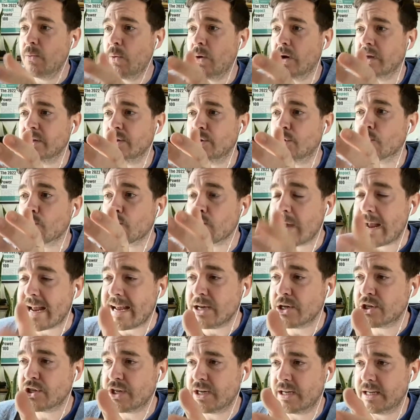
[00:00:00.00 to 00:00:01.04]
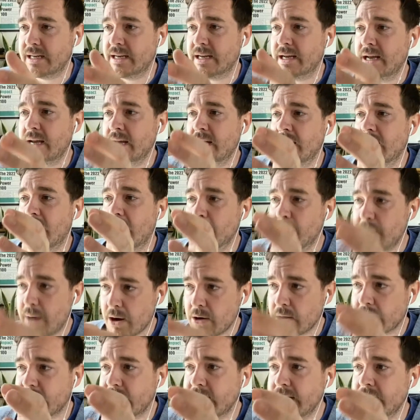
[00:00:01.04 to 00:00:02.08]
Eurasian
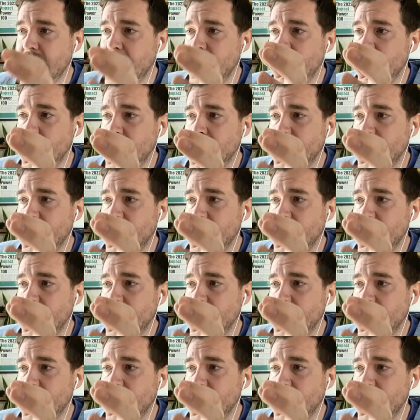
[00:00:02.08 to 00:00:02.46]
American